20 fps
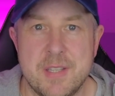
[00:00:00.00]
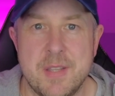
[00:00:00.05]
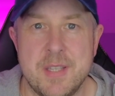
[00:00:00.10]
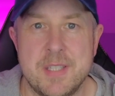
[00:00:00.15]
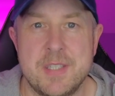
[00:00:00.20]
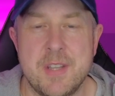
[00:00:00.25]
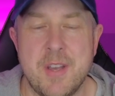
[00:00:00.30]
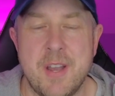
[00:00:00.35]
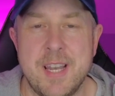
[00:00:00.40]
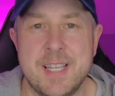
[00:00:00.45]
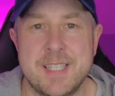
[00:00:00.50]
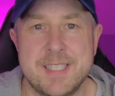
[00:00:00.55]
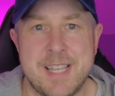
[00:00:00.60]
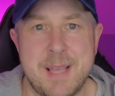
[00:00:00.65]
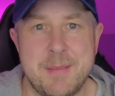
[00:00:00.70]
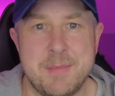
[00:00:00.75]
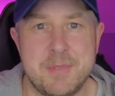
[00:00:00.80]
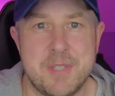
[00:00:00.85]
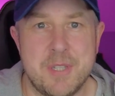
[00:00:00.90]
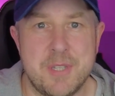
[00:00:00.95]
So there's 9
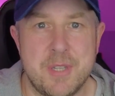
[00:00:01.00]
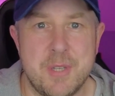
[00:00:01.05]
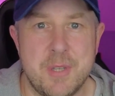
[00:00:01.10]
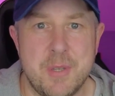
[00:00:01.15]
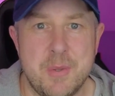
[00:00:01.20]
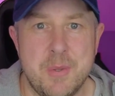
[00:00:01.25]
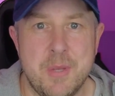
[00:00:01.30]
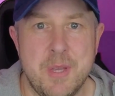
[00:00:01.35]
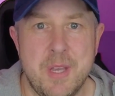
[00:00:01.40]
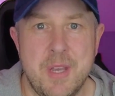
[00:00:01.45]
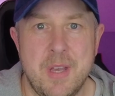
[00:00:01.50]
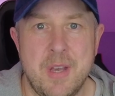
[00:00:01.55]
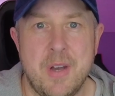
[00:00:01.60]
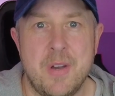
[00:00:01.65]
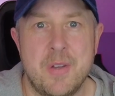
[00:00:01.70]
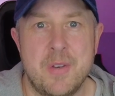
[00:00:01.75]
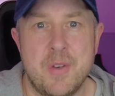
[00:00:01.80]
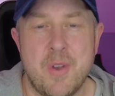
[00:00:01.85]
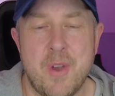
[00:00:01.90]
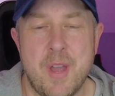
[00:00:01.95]
exams to do
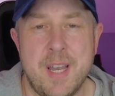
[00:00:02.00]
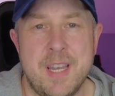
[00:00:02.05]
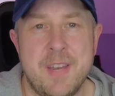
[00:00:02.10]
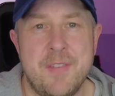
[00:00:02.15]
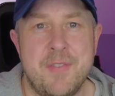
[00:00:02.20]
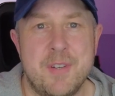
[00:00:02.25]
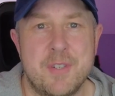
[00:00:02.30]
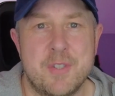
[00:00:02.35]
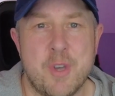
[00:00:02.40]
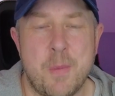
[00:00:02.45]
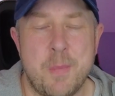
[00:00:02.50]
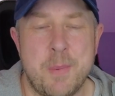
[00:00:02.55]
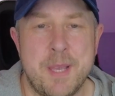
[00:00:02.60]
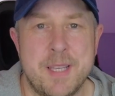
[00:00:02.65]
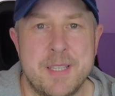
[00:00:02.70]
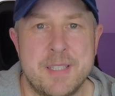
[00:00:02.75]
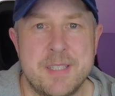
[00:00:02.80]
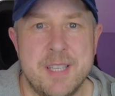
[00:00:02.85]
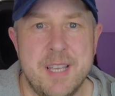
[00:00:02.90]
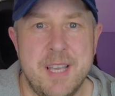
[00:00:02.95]
on 9 different
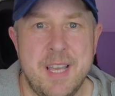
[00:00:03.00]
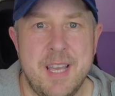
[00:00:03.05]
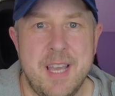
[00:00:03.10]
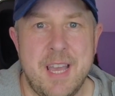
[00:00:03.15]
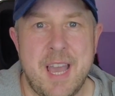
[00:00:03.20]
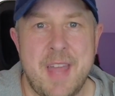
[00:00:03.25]
topics,